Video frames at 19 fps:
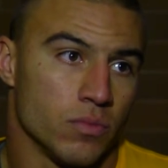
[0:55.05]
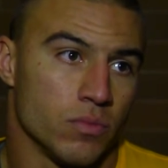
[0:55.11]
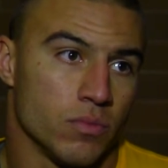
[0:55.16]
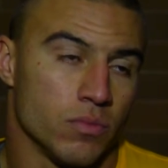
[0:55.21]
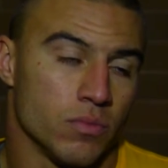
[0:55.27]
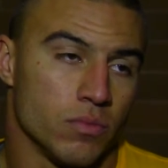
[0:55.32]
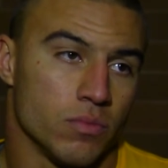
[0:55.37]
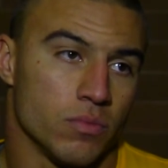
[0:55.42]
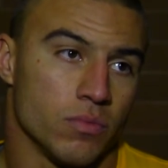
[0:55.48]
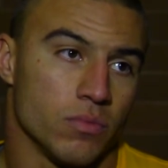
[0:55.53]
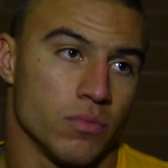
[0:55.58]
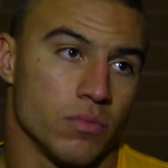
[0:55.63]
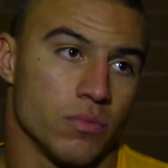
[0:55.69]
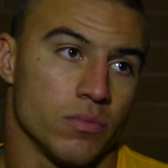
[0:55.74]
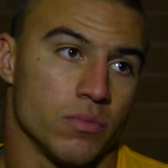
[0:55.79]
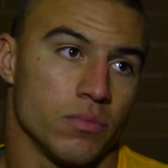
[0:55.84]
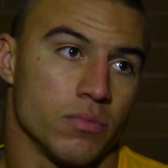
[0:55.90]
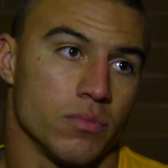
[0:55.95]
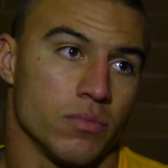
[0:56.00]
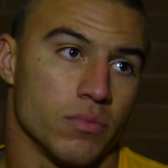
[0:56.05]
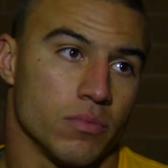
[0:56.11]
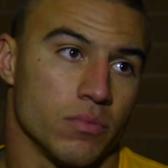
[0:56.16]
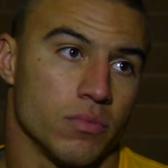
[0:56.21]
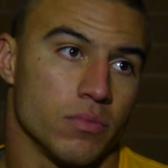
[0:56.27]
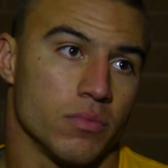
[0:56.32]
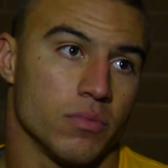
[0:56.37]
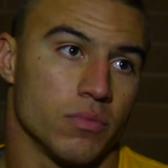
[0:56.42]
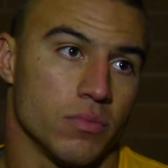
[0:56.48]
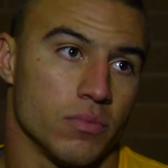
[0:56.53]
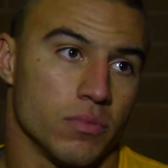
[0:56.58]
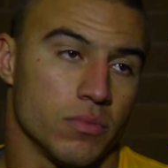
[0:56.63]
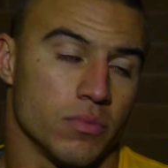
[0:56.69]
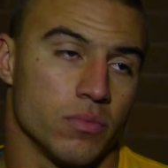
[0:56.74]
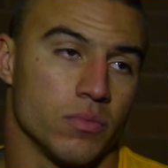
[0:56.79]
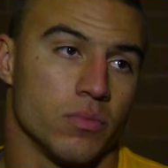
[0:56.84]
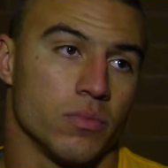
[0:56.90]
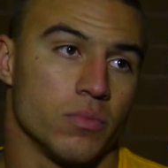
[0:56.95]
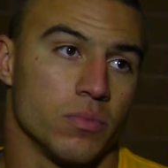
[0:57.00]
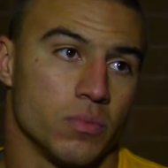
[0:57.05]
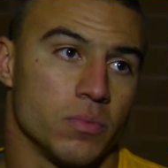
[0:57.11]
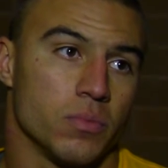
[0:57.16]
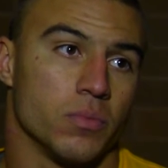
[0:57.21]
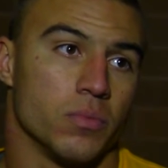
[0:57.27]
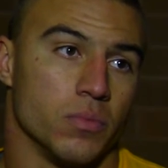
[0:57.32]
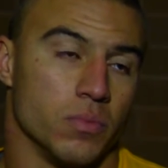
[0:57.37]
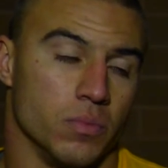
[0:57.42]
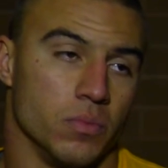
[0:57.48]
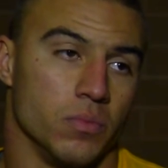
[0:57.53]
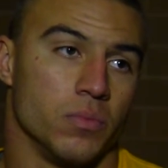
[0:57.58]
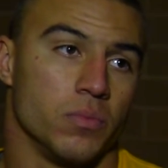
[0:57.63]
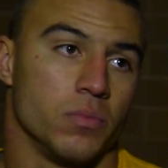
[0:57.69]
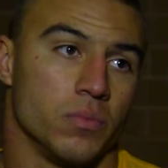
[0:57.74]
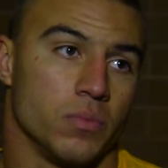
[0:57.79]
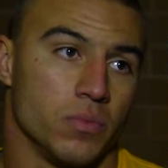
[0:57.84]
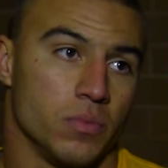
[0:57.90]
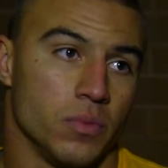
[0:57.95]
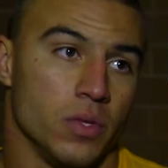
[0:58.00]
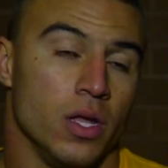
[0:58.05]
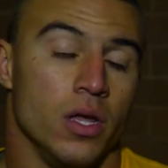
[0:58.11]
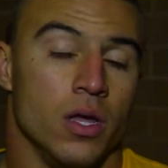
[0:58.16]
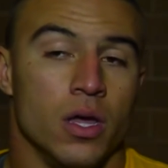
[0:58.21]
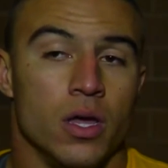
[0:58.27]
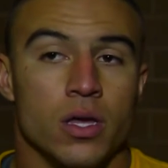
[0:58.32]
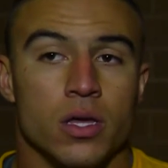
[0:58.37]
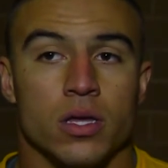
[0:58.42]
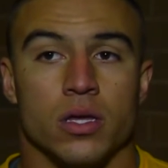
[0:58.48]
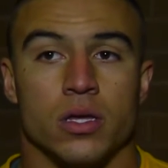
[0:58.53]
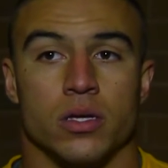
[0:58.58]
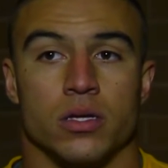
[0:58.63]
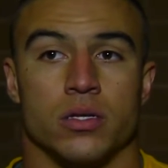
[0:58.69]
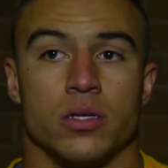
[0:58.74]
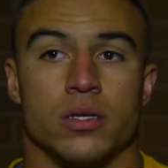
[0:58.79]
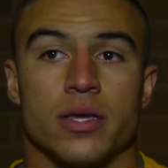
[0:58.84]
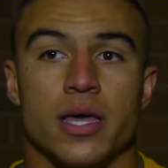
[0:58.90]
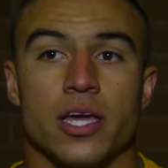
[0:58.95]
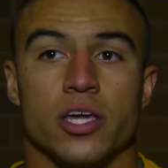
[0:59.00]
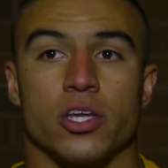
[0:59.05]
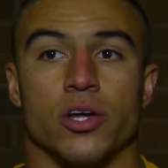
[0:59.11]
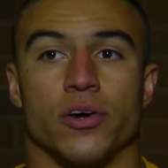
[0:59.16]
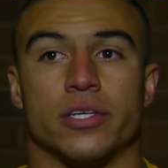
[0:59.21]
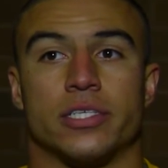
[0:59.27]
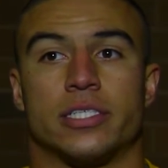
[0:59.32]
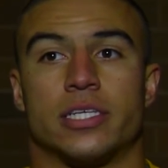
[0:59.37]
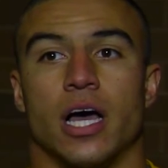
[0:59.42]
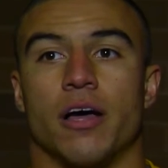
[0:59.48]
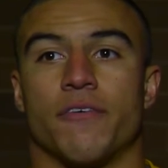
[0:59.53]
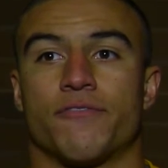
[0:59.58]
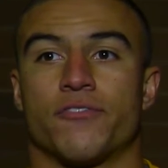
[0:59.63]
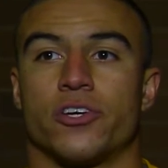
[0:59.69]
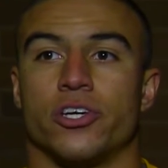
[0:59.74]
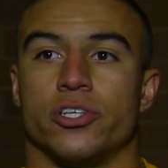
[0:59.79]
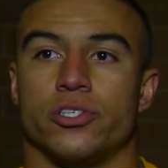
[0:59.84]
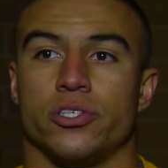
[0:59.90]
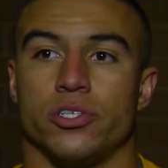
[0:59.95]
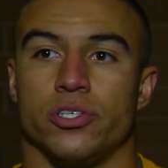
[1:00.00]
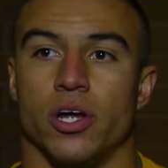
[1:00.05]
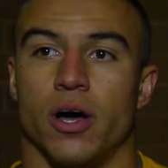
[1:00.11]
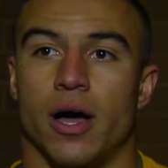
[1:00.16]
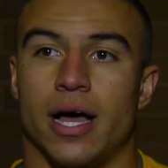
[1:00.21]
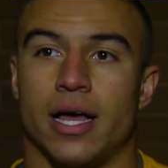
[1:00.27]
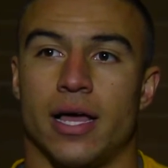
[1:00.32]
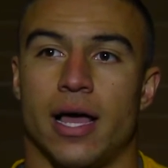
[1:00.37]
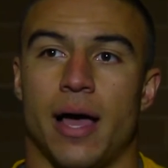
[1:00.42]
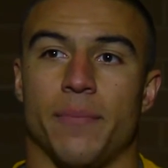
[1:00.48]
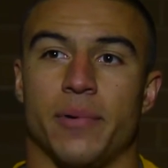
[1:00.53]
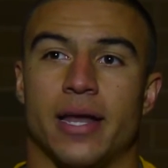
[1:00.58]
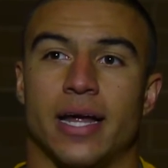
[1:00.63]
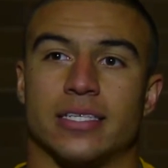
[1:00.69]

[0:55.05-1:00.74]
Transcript: those, or even at the end of those? Are you getting fatigued? I mean, what are those like? Yeah, you know, it's tough because you know, I, I mean,